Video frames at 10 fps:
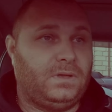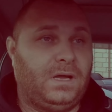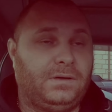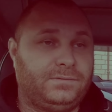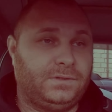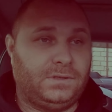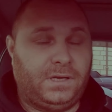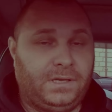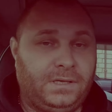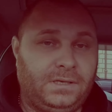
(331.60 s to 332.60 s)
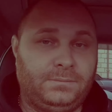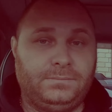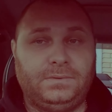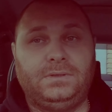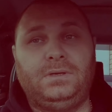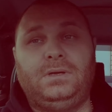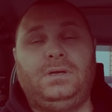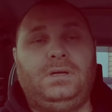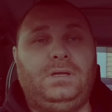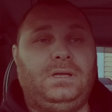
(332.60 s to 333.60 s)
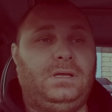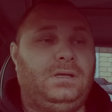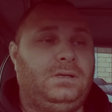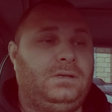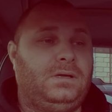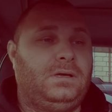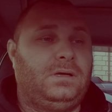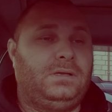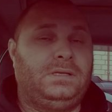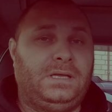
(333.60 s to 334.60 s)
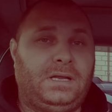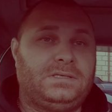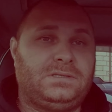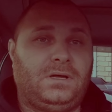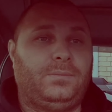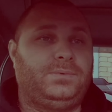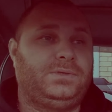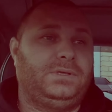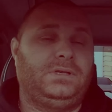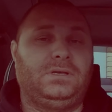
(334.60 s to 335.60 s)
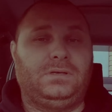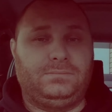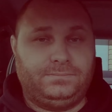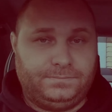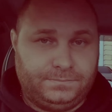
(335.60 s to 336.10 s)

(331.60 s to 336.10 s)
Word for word: after I hit him, and uh, then I stopped in a